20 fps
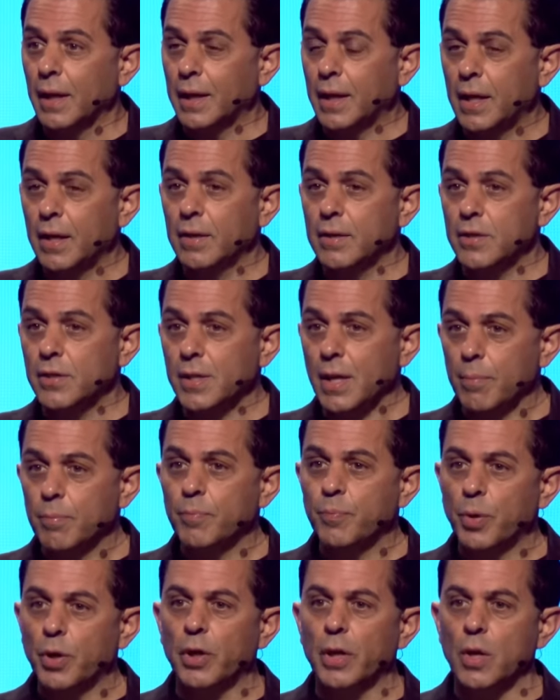Like, he
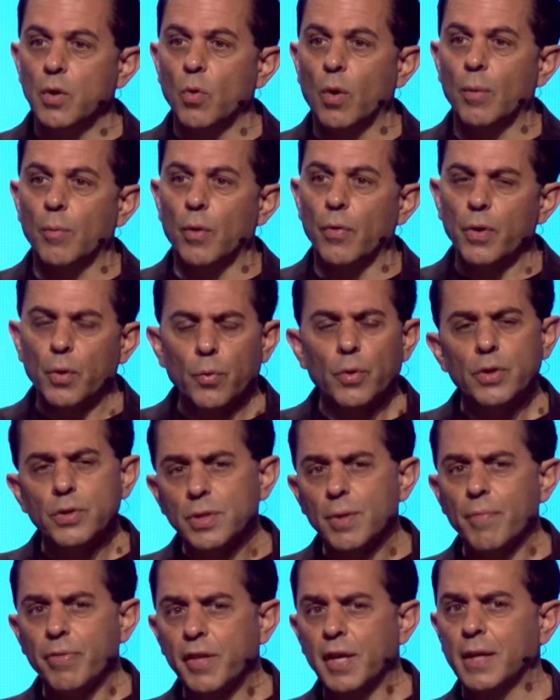seemed pretty normal. There were
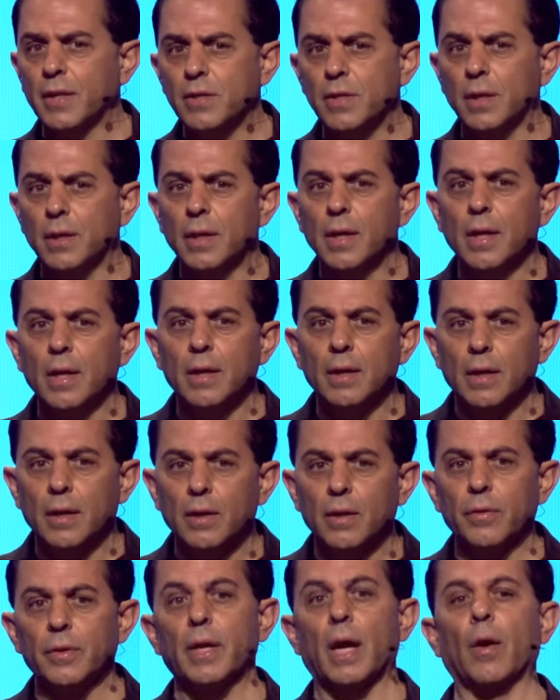some things that
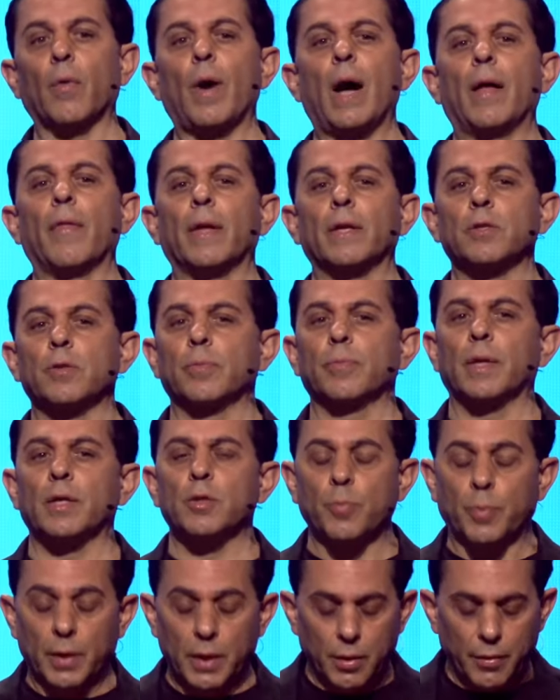we're like, wow,
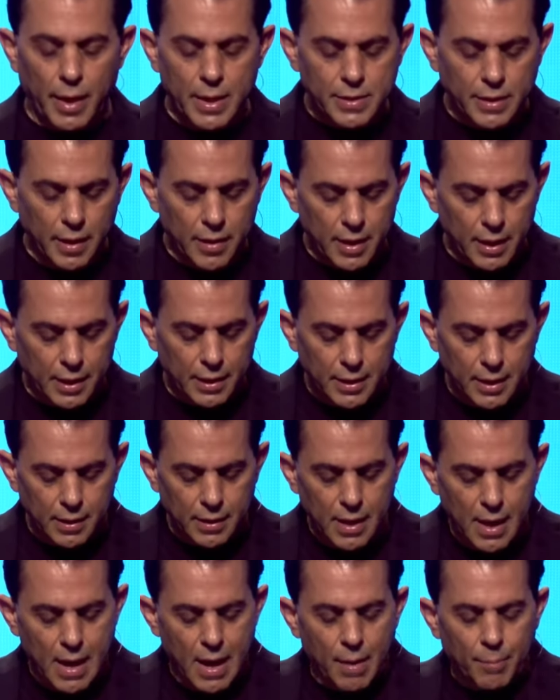that's pretty crazy that he
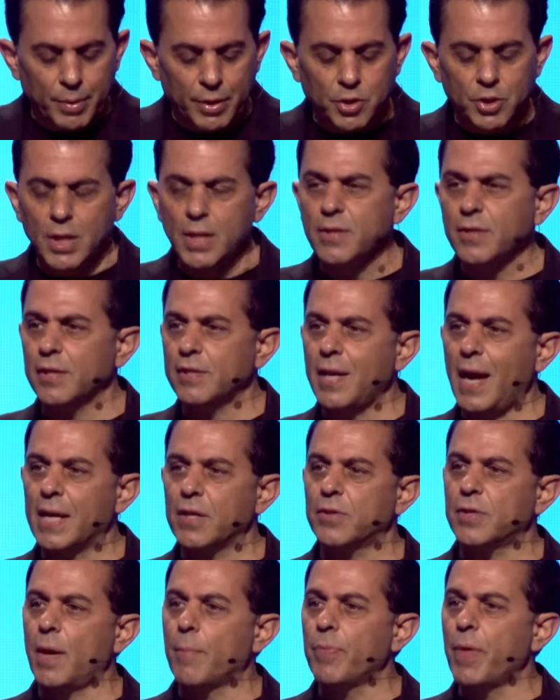did. But Jesus
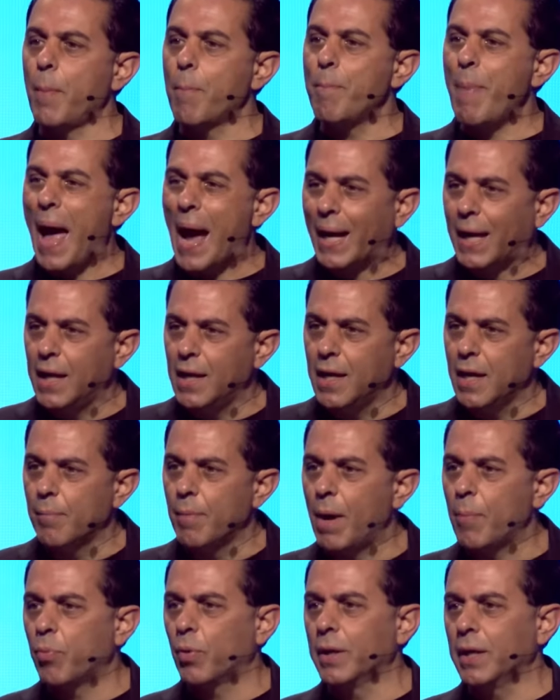had something backing
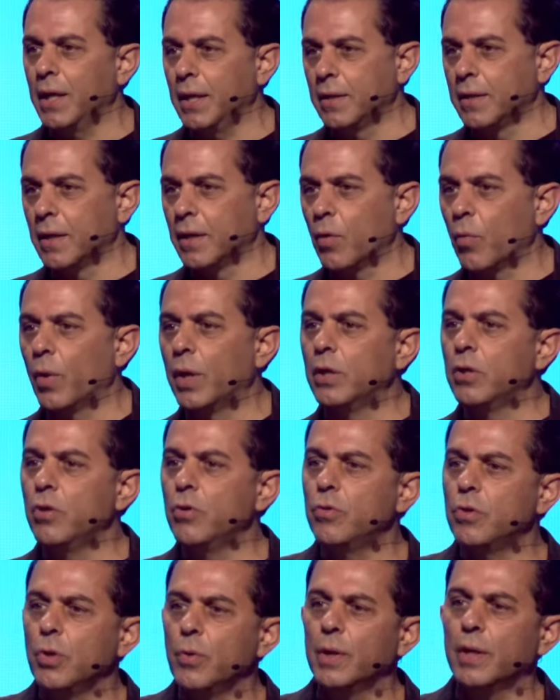him up when he did it. When
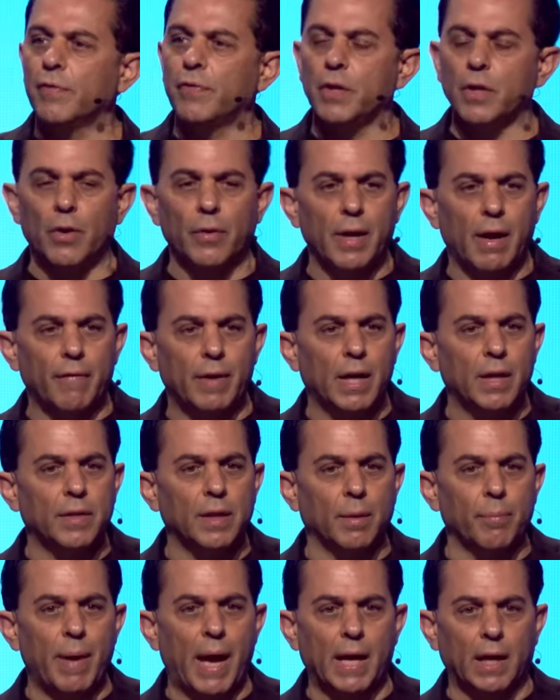you do it, if you don't have
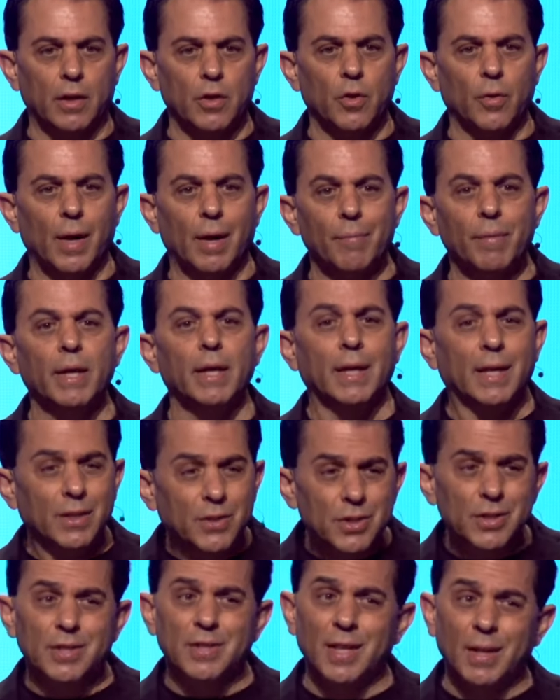anything backing you up, it
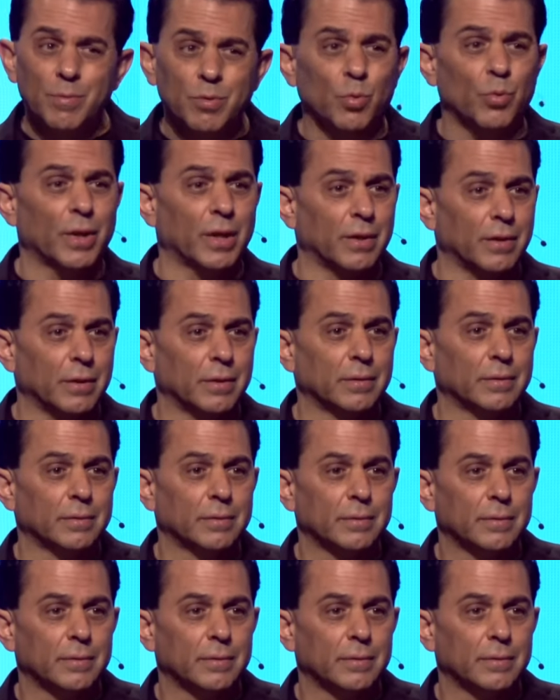just seems weird.